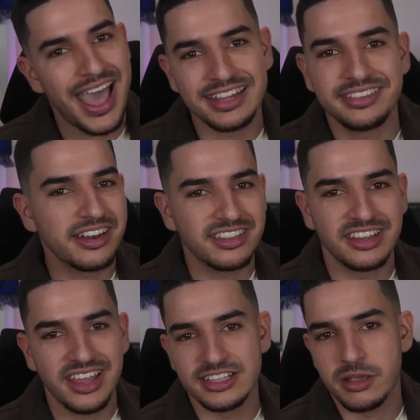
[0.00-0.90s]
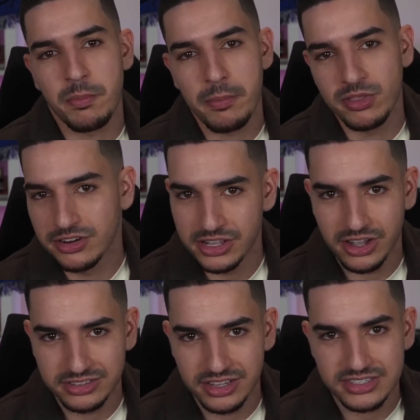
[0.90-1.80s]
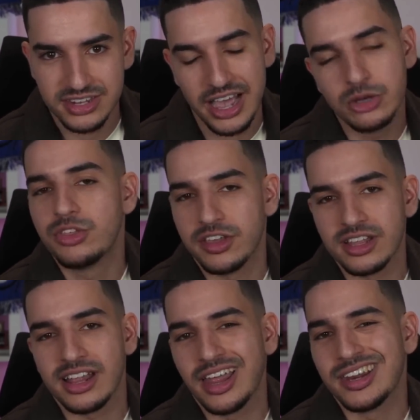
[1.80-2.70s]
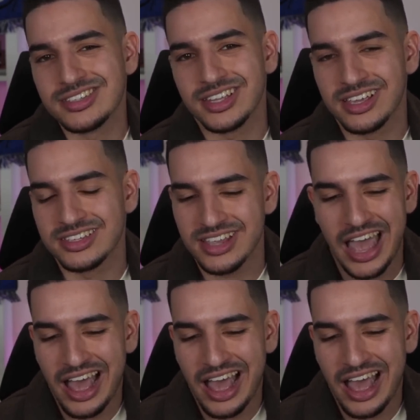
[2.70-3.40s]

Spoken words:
At the end of the day, it's a popularity contest. I do think that is the case.